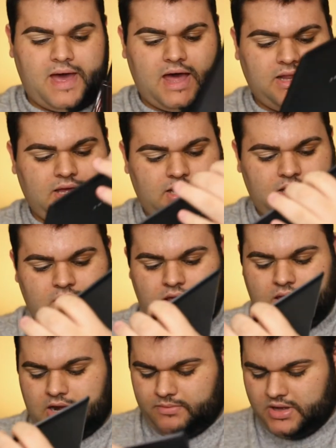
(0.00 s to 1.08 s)
palette,
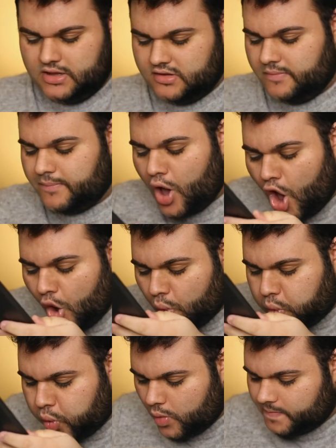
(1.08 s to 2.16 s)
and I'm going to dip
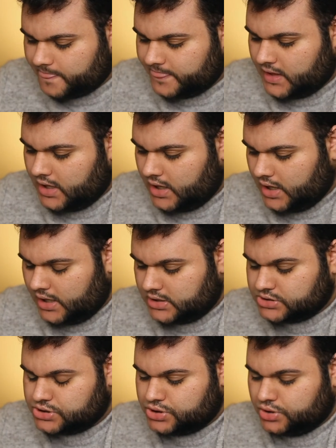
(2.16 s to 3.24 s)

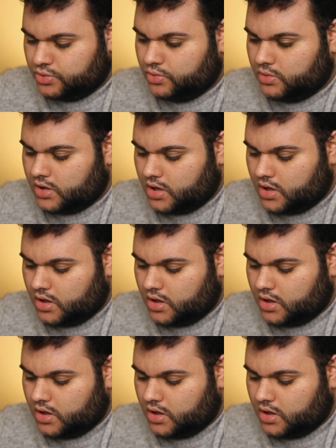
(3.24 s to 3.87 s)
into